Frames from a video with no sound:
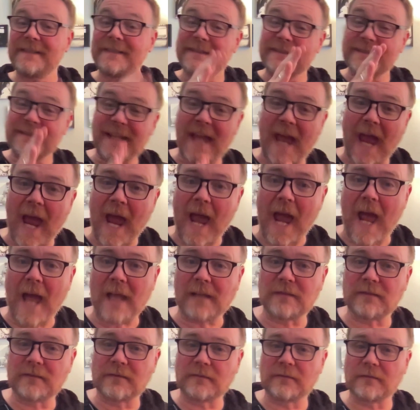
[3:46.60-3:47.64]
To find out what
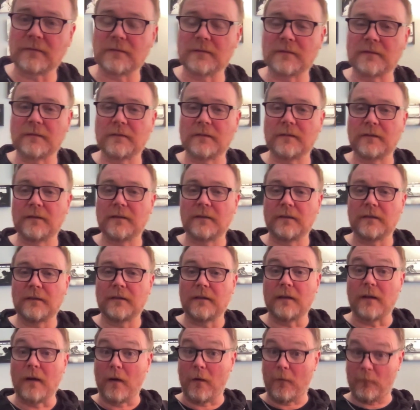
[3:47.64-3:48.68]
makes you angry
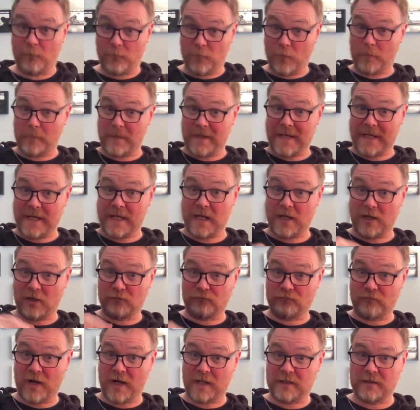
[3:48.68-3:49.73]
or what makes you
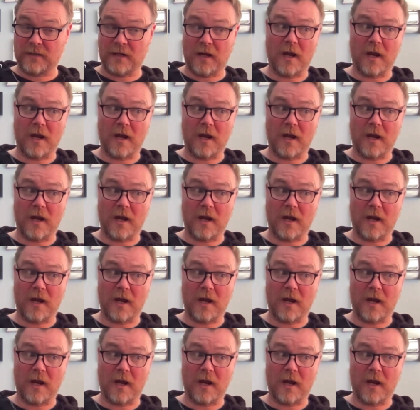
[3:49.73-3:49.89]
sad.